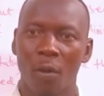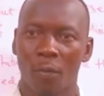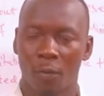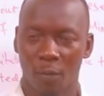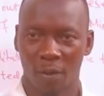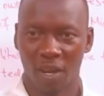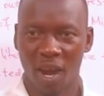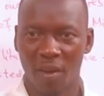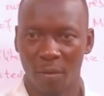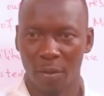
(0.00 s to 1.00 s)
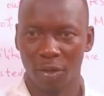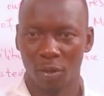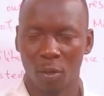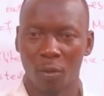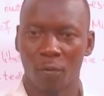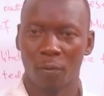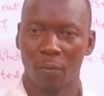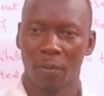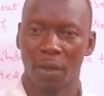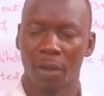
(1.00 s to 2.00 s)
from the government or
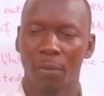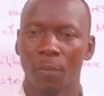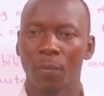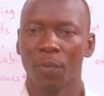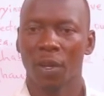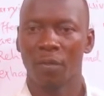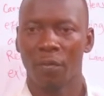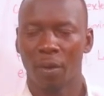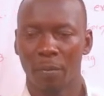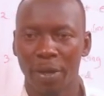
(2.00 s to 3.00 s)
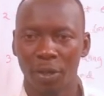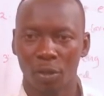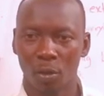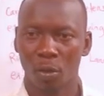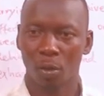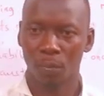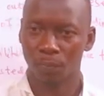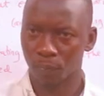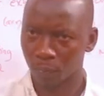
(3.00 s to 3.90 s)
from the environmental